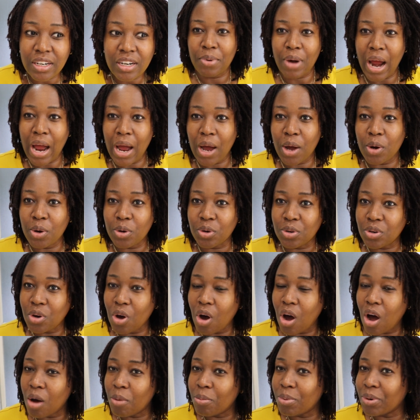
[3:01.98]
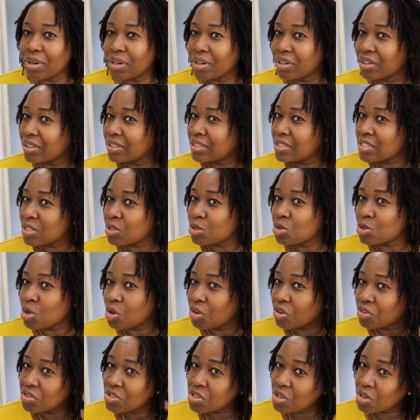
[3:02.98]
brown auburn
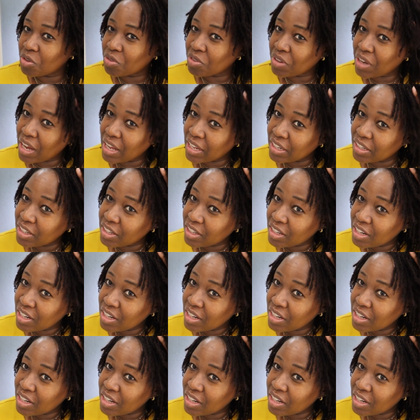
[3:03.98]
sort of color